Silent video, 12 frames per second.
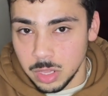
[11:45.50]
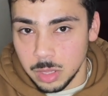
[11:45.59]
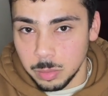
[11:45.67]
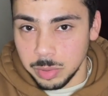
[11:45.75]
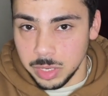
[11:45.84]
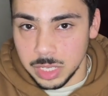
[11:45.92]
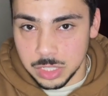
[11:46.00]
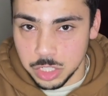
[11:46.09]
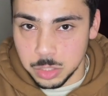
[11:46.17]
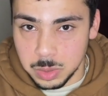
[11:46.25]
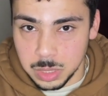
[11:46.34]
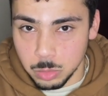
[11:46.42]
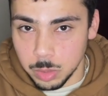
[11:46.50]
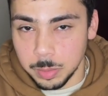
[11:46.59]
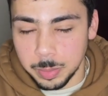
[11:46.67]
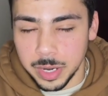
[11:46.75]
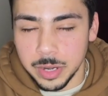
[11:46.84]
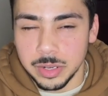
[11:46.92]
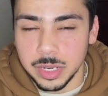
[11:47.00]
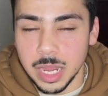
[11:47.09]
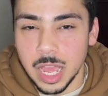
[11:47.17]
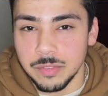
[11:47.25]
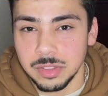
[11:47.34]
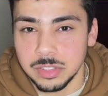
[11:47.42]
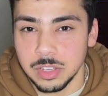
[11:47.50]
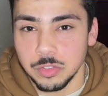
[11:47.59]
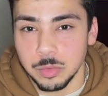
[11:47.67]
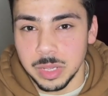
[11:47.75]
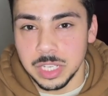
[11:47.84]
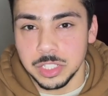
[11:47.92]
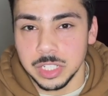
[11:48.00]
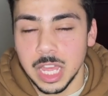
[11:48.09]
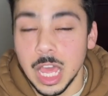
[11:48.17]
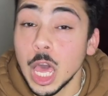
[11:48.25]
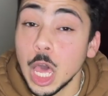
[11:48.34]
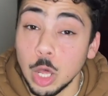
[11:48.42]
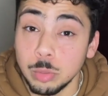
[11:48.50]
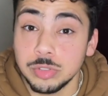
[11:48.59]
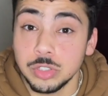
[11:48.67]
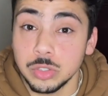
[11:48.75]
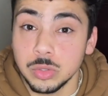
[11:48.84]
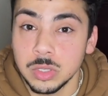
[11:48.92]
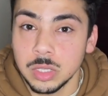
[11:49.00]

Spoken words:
but it's just being more prepared, and having this information helps you